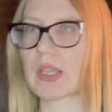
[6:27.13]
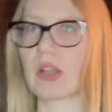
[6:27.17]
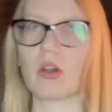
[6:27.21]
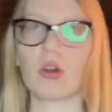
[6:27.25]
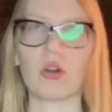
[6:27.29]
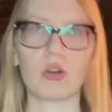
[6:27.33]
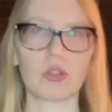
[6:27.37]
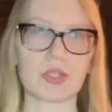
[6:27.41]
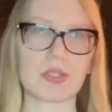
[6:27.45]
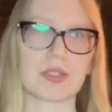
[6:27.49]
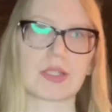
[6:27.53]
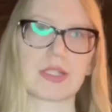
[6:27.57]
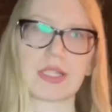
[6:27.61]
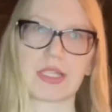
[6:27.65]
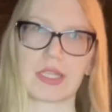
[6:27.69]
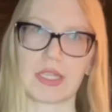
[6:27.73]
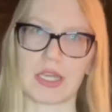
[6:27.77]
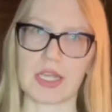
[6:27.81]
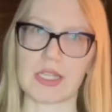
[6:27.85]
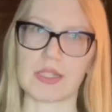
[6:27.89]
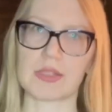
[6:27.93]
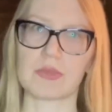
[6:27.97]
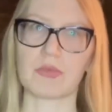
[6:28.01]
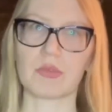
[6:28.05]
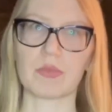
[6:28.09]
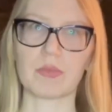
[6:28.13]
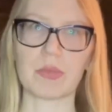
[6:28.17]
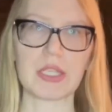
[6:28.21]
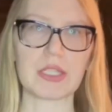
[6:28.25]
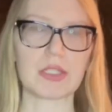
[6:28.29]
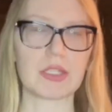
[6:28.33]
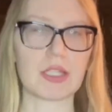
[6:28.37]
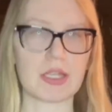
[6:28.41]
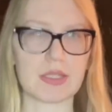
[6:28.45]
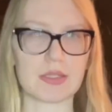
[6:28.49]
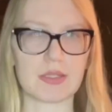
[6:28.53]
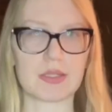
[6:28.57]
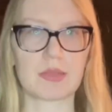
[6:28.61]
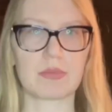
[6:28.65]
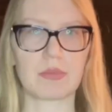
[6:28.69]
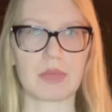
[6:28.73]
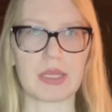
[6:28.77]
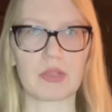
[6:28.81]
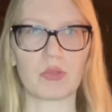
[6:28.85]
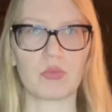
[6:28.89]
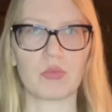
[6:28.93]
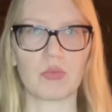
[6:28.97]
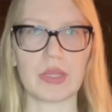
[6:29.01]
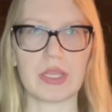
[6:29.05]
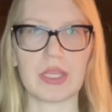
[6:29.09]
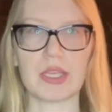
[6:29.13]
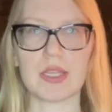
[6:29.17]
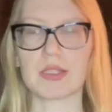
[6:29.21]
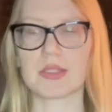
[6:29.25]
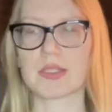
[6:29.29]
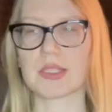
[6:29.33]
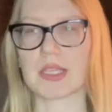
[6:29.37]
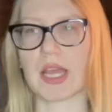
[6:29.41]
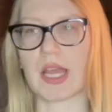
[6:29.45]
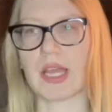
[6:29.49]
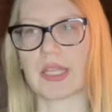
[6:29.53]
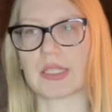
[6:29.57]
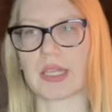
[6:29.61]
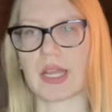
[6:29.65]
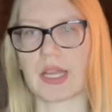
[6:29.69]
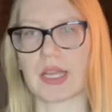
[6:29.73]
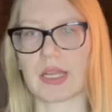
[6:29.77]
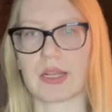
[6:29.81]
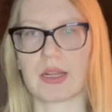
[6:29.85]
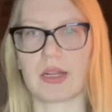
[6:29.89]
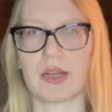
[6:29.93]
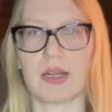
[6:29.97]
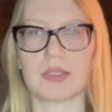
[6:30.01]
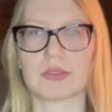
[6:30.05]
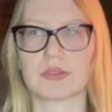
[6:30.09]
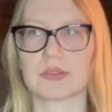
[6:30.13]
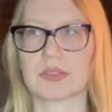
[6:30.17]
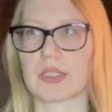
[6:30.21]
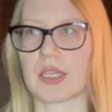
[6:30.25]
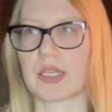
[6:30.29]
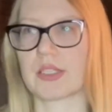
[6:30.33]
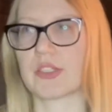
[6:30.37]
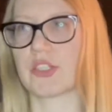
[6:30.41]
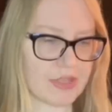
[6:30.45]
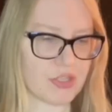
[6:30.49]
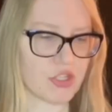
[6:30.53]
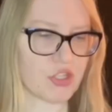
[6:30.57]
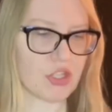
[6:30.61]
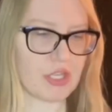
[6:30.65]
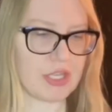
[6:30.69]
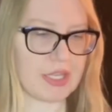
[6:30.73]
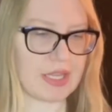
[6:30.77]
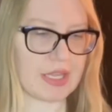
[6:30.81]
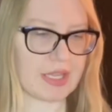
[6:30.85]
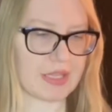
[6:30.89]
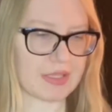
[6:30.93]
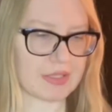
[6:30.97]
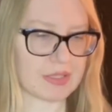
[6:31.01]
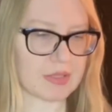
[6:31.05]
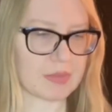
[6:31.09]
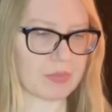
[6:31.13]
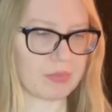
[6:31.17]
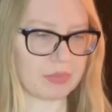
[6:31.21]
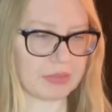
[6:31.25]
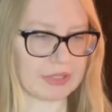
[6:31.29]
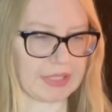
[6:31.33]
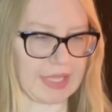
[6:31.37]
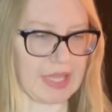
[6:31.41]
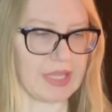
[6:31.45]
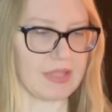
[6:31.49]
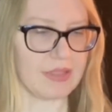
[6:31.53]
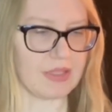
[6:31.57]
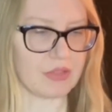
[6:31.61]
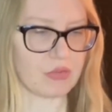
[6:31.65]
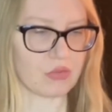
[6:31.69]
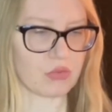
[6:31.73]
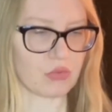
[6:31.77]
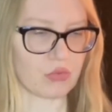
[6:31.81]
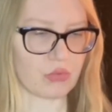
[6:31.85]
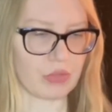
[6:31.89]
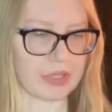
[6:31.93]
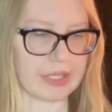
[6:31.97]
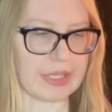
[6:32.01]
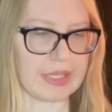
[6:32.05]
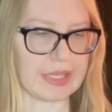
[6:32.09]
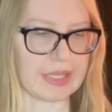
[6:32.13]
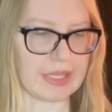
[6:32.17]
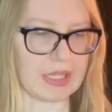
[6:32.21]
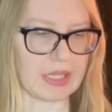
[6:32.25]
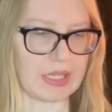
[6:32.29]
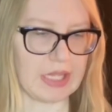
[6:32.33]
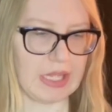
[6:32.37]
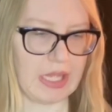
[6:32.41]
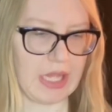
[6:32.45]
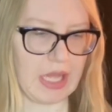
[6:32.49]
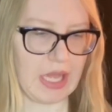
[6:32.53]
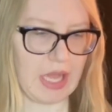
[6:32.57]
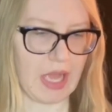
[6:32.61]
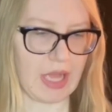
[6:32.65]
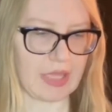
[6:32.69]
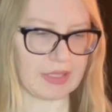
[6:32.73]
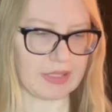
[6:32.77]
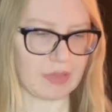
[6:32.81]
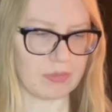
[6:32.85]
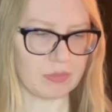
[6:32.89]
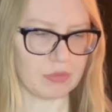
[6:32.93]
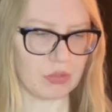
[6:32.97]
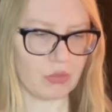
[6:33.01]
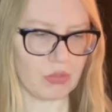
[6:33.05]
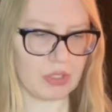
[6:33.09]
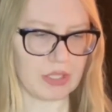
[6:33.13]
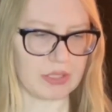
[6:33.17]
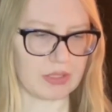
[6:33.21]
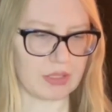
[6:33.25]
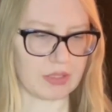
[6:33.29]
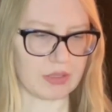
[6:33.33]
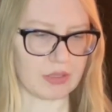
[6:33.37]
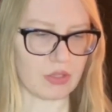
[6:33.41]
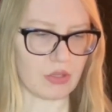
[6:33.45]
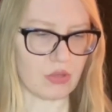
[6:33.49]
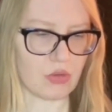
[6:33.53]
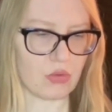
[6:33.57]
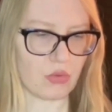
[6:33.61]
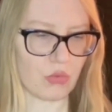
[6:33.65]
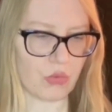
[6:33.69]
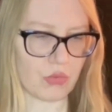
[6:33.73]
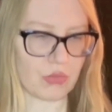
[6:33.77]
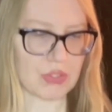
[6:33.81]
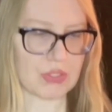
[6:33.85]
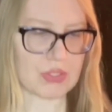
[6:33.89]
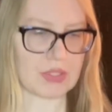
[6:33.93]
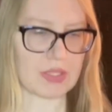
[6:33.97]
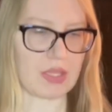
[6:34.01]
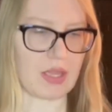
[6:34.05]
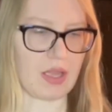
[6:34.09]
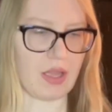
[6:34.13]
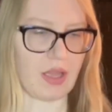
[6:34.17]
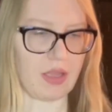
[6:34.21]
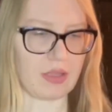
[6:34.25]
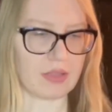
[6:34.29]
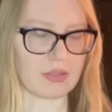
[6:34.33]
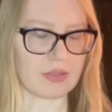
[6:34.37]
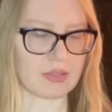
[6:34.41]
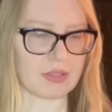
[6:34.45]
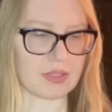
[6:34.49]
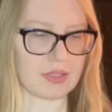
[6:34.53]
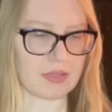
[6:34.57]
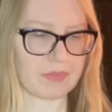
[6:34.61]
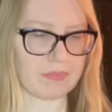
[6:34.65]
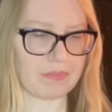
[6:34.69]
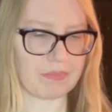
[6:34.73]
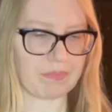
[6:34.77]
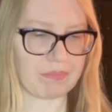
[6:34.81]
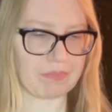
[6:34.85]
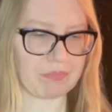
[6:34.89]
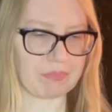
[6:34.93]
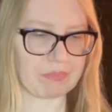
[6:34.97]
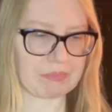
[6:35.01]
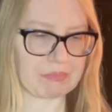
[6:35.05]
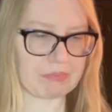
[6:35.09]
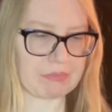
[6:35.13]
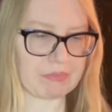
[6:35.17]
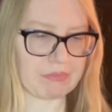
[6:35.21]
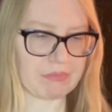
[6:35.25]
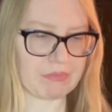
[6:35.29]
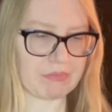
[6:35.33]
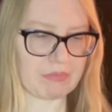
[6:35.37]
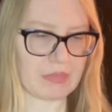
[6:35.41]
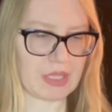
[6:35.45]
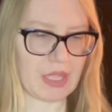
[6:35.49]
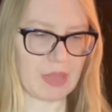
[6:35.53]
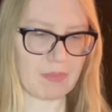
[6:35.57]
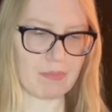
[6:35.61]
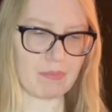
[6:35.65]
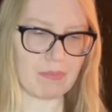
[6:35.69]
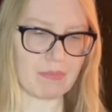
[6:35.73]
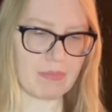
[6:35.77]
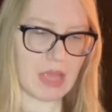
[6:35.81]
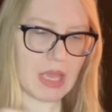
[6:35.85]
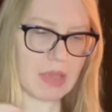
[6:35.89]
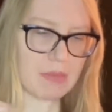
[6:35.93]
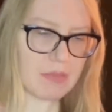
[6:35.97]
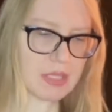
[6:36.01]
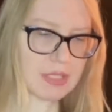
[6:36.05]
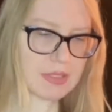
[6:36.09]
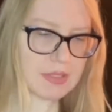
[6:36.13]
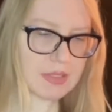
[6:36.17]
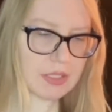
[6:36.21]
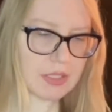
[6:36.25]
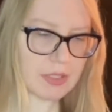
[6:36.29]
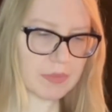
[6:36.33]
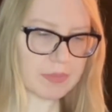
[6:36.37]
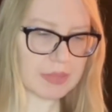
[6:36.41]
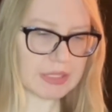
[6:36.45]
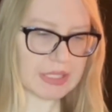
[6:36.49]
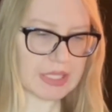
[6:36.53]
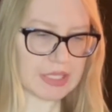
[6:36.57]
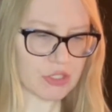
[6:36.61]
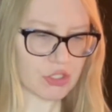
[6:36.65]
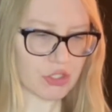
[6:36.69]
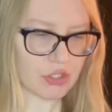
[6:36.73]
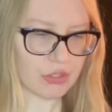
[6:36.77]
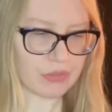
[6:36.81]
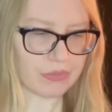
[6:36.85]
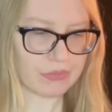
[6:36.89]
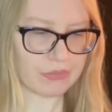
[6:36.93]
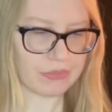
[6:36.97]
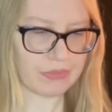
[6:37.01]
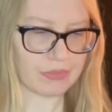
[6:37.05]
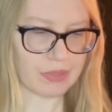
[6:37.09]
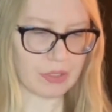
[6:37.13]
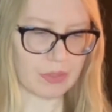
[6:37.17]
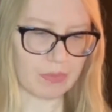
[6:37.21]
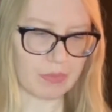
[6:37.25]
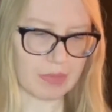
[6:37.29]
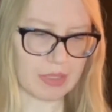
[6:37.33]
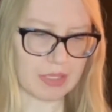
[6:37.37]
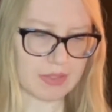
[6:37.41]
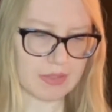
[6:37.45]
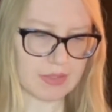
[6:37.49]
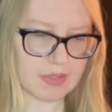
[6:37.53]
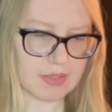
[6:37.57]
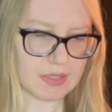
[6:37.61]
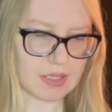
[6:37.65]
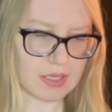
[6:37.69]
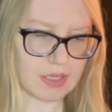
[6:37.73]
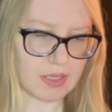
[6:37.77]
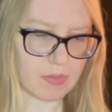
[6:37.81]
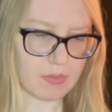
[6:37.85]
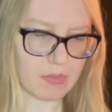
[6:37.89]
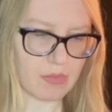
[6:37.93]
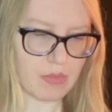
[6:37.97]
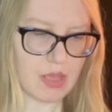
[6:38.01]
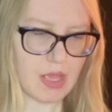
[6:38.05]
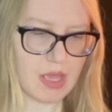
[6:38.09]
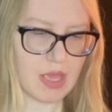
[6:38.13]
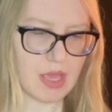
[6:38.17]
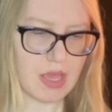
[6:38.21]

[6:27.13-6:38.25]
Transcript: honestly, guys, for me it does smell weird, and I can't actually explain it really. And I'm looking at the notes, and maybe it's the combination of fir balsam